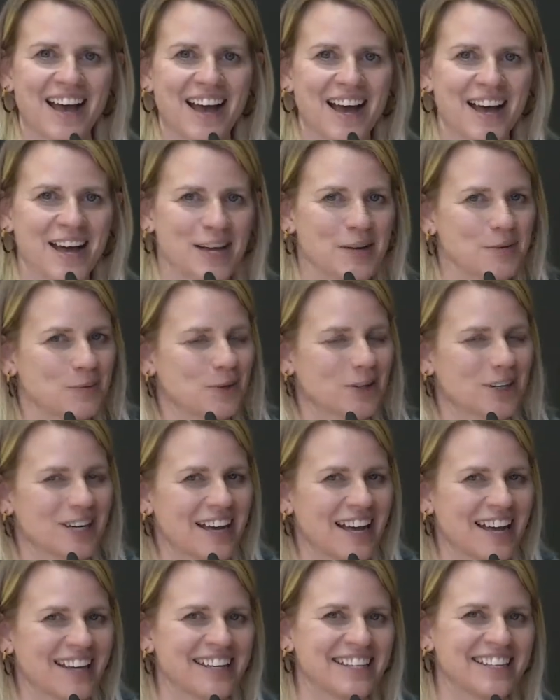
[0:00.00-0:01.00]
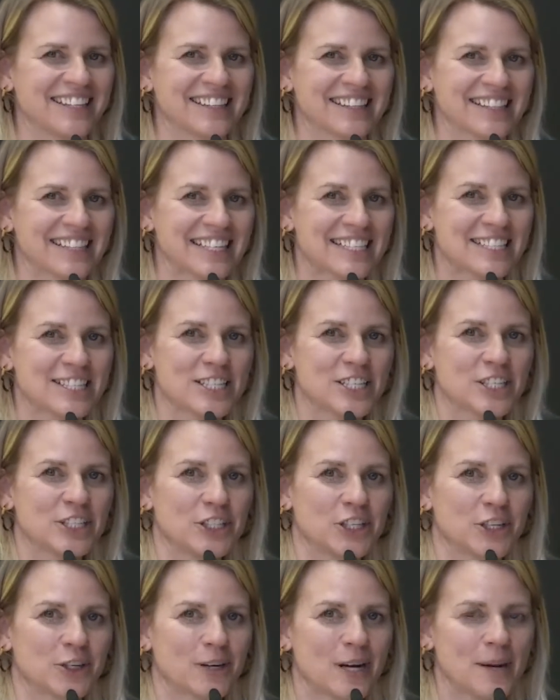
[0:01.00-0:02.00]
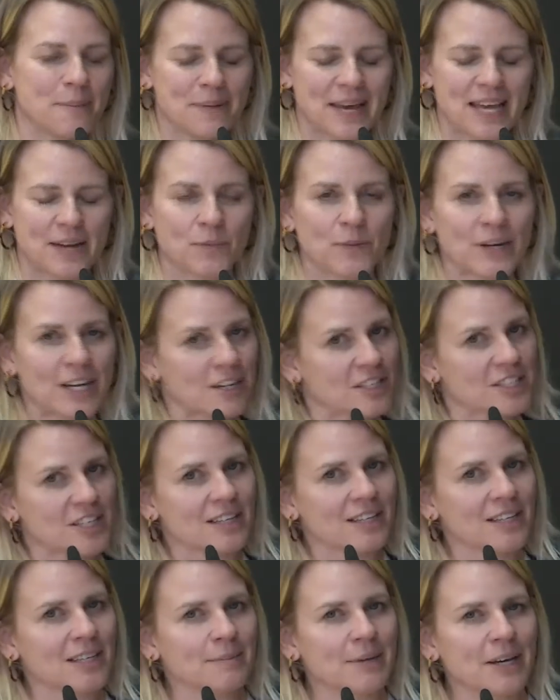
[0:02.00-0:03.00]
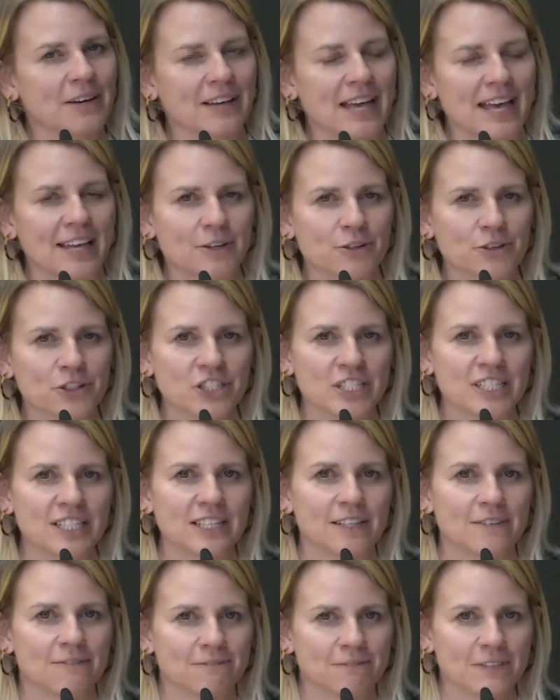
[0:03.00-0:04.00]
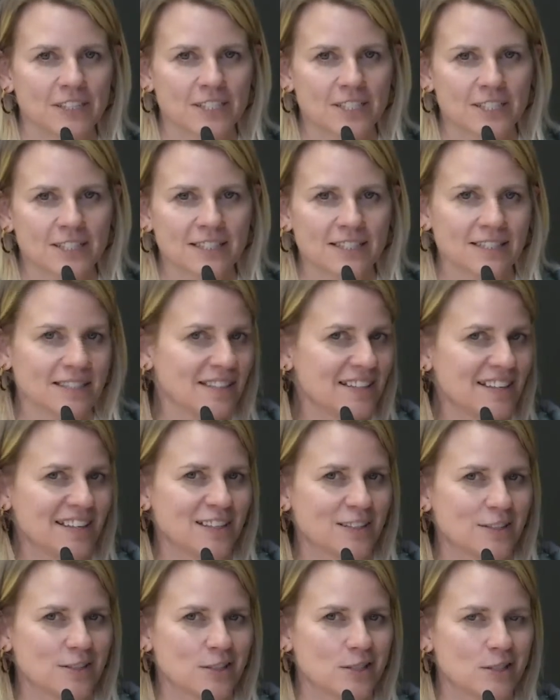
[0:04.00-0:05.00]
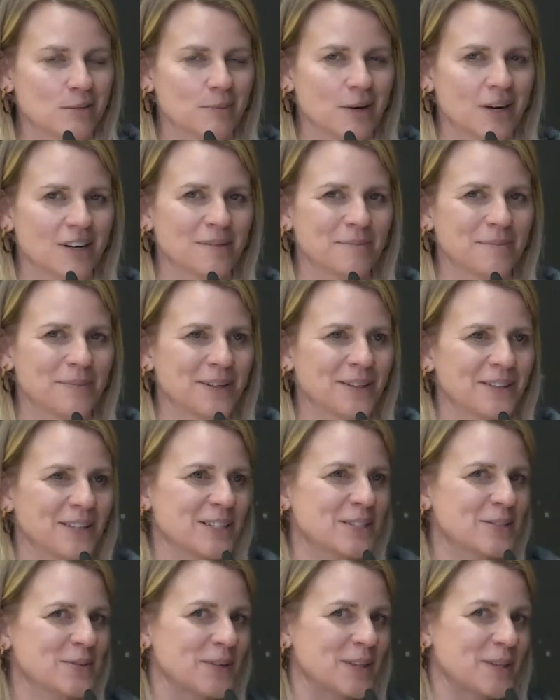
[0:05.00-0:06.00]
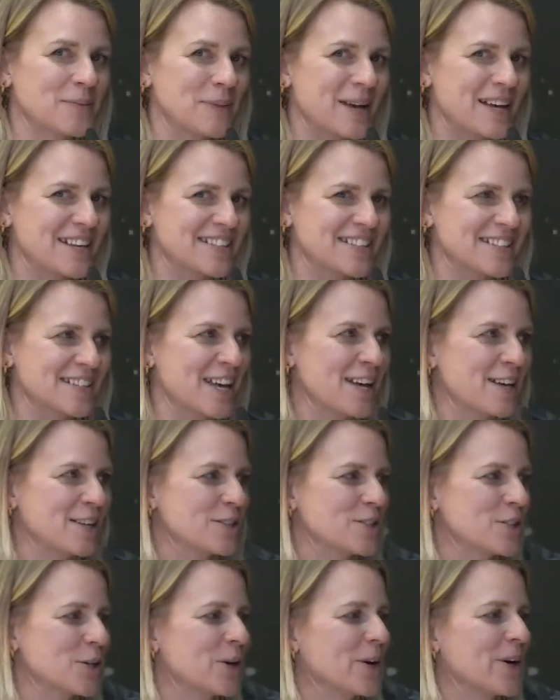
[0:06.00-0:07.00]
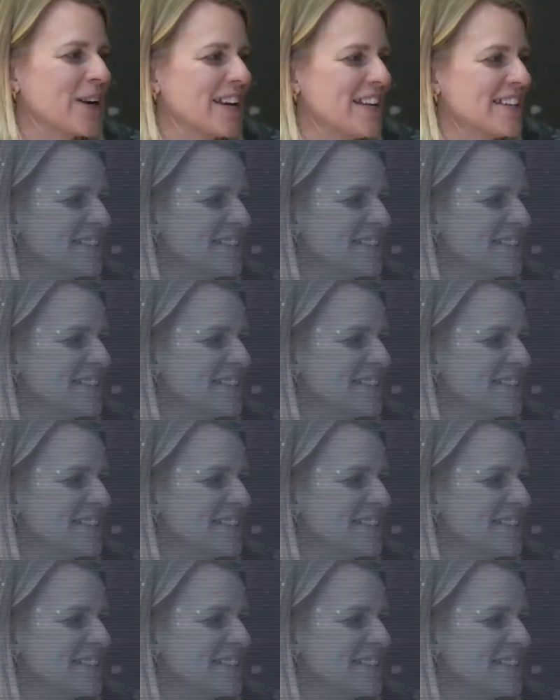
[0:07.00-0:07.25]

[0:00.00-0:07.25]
Hi, we're at Enlit Europe, and we are talking about energy efficiency in smart buildings with Pascal Torres,